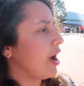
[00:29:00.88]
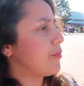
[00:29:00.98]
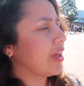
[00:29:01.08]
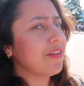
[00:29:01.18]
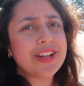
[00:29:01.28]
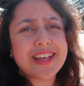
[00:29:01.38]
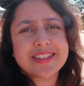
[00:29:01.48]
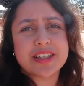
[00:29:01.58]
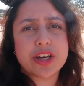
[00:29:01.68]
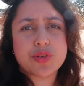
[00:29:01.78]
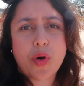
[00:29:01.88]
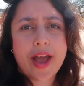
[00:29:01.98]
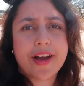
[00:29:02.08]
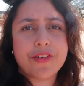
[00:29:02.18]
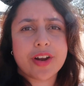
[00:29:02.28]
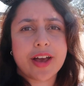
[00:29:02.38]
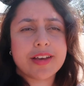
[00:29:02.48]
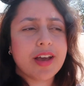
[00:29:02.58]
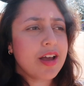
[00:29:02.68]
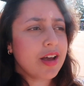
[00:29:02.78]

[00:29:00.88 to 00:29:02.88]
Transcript: um, I feel like it's a good way of like